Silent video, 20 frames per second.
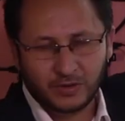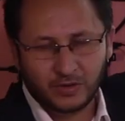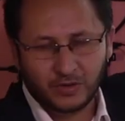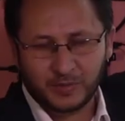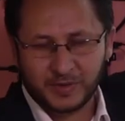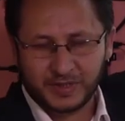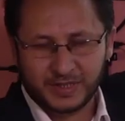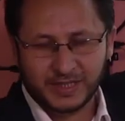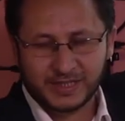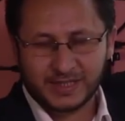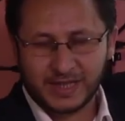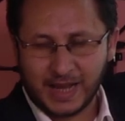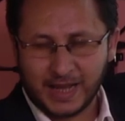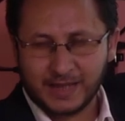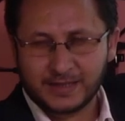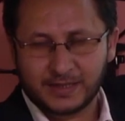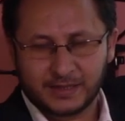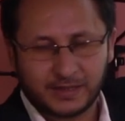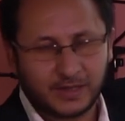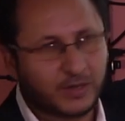group, it is
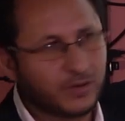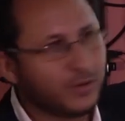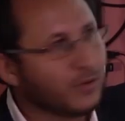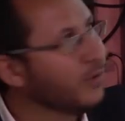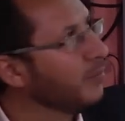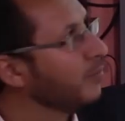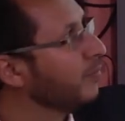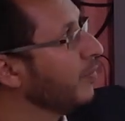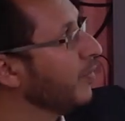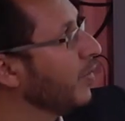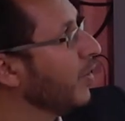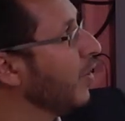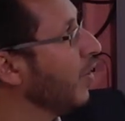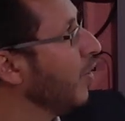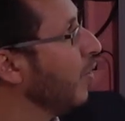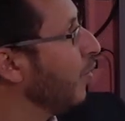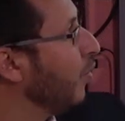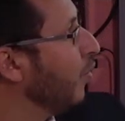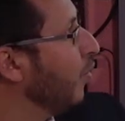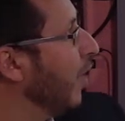acidic group.
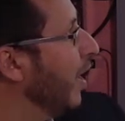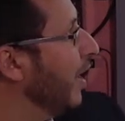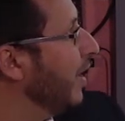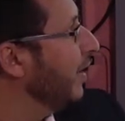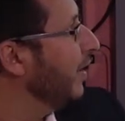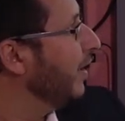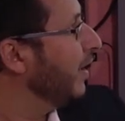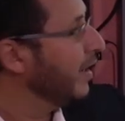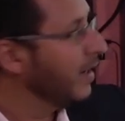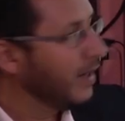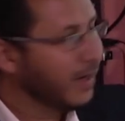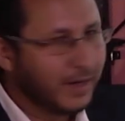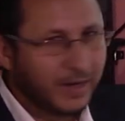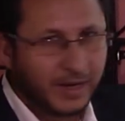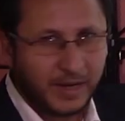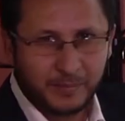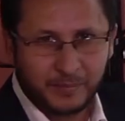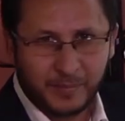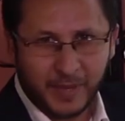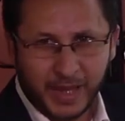One
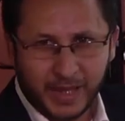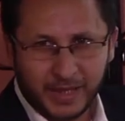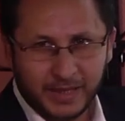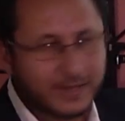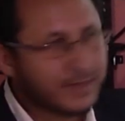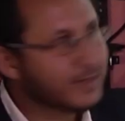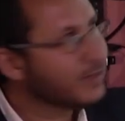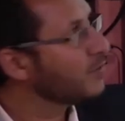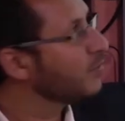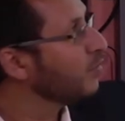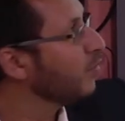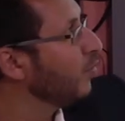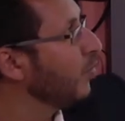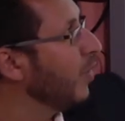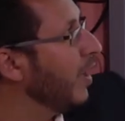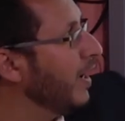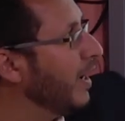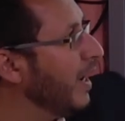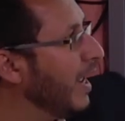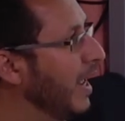base,
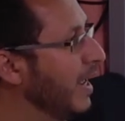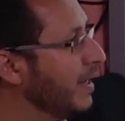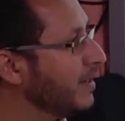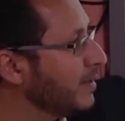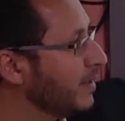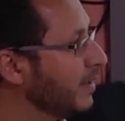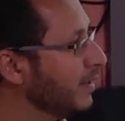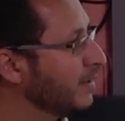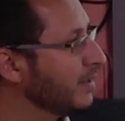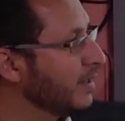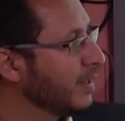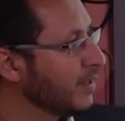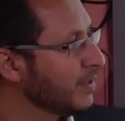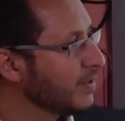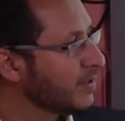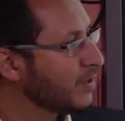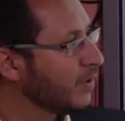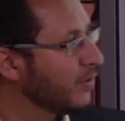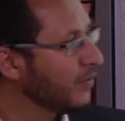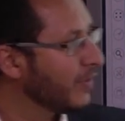one acid,
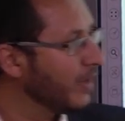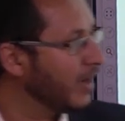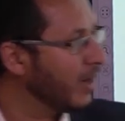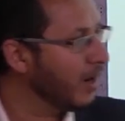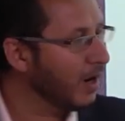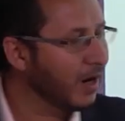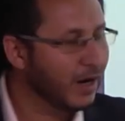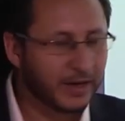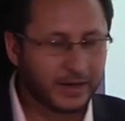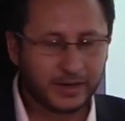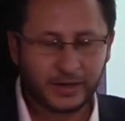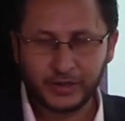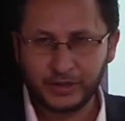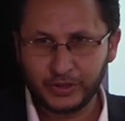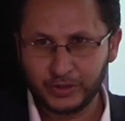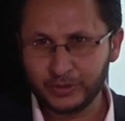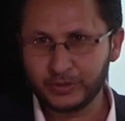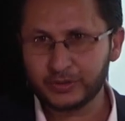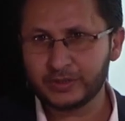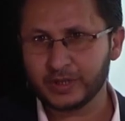so they are
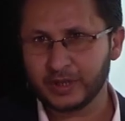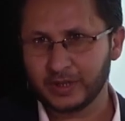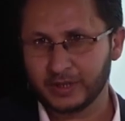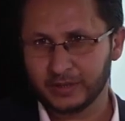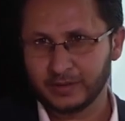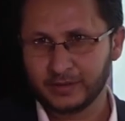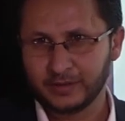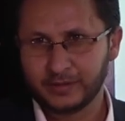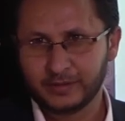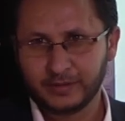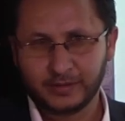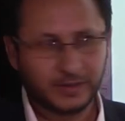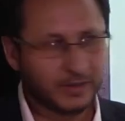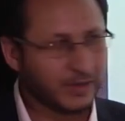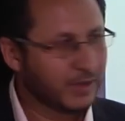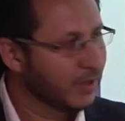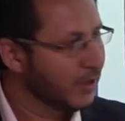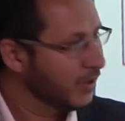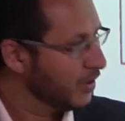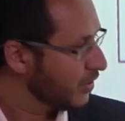neutral.
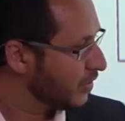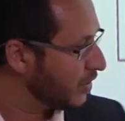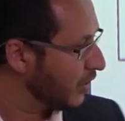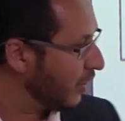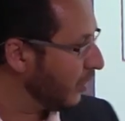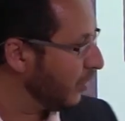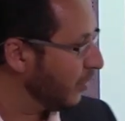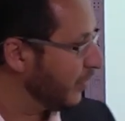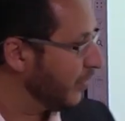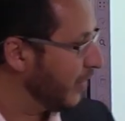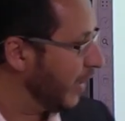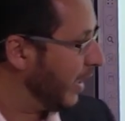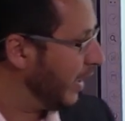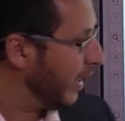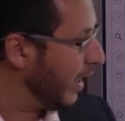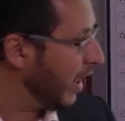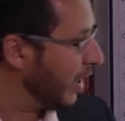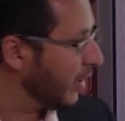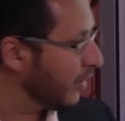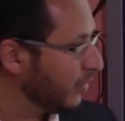So they
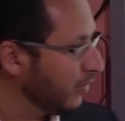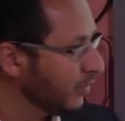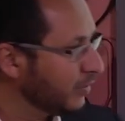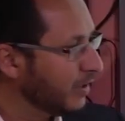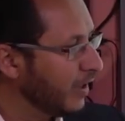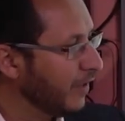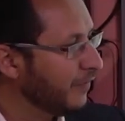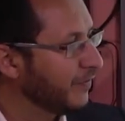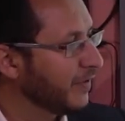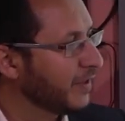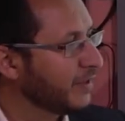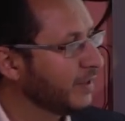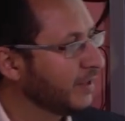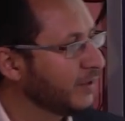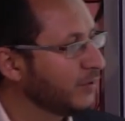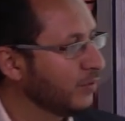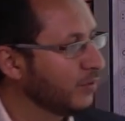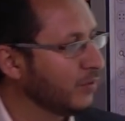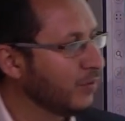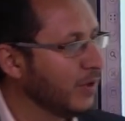are not
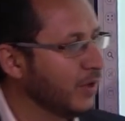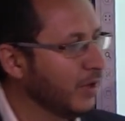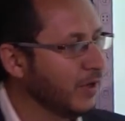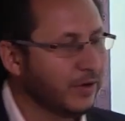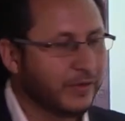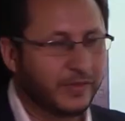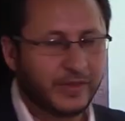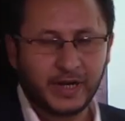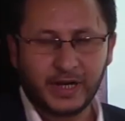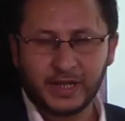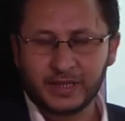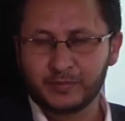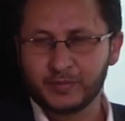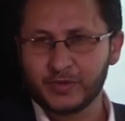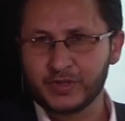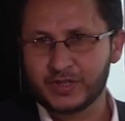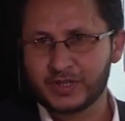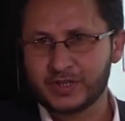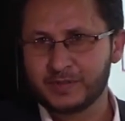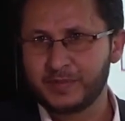affected on the litmus